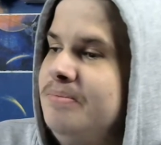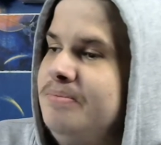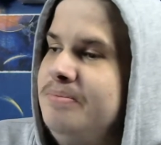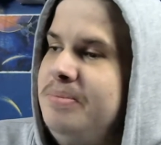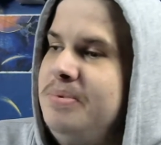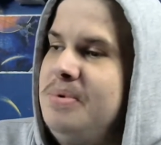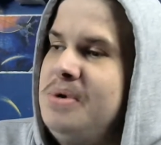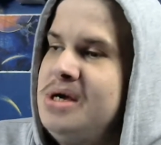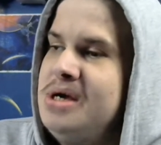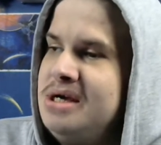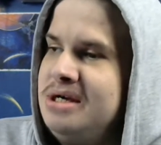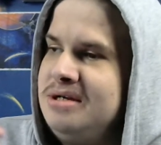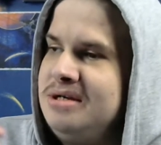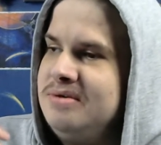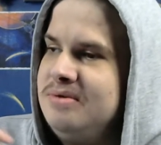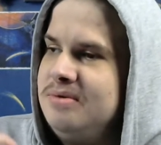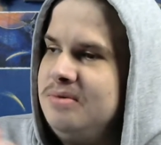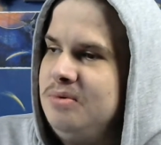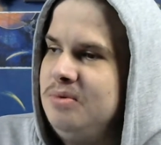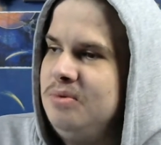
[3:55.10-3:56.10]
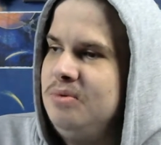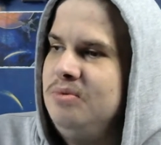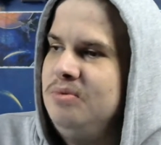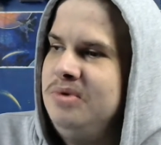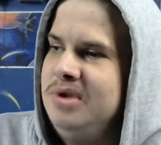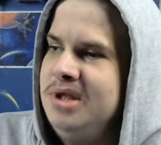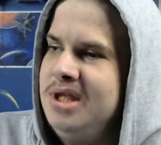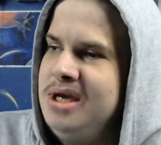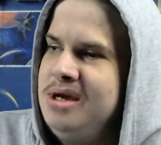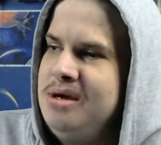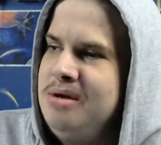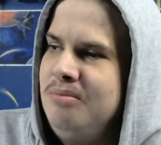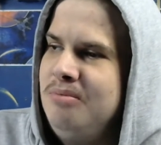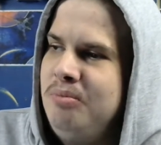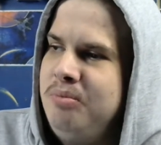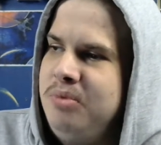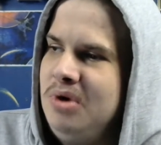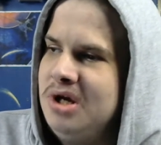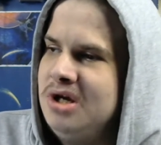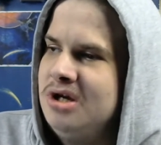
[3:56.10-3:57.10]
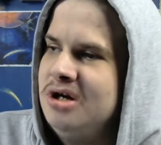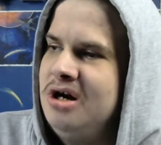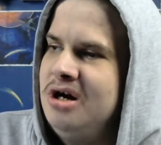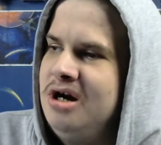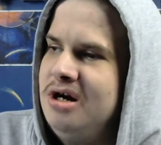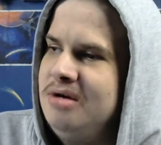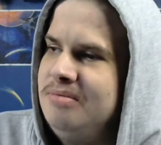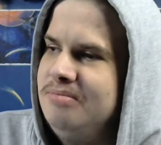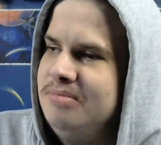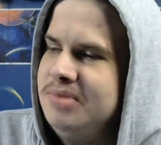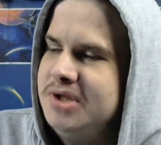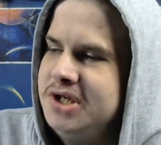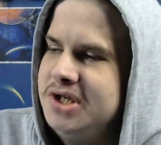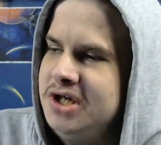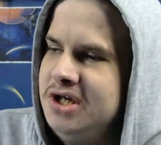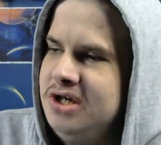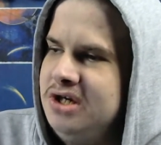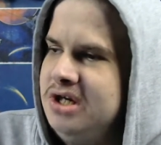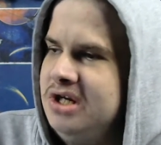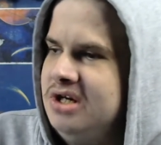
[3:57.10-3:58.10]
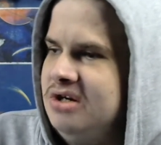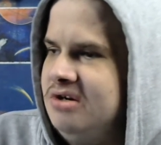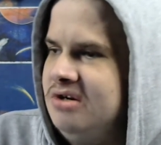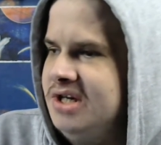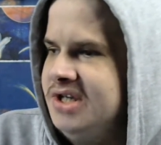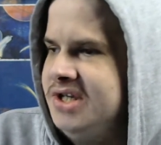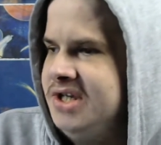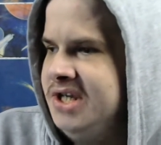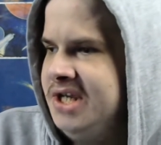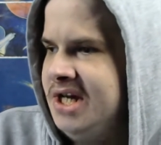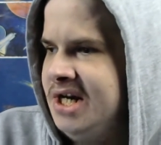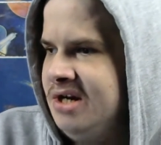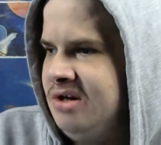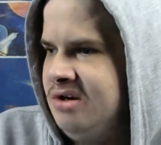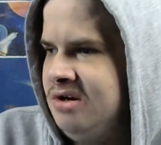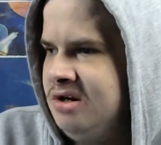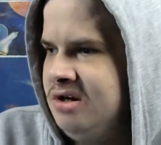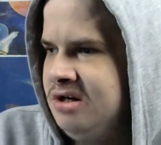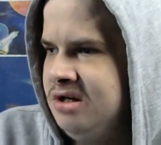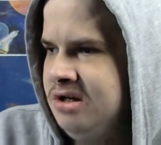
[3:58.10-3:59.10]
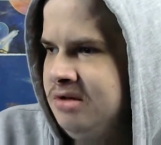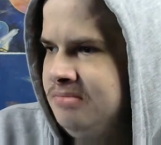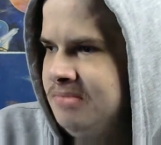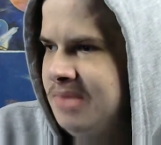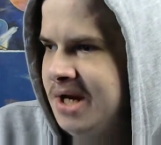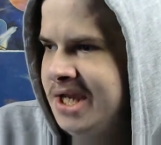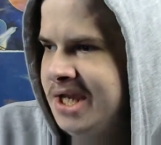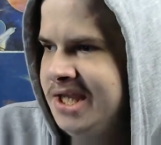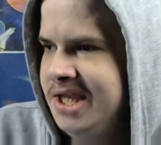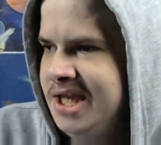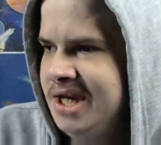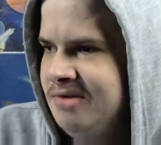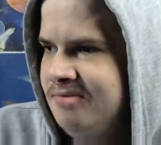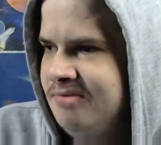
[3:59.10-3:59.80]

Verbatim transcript: But then we come to United at home. And now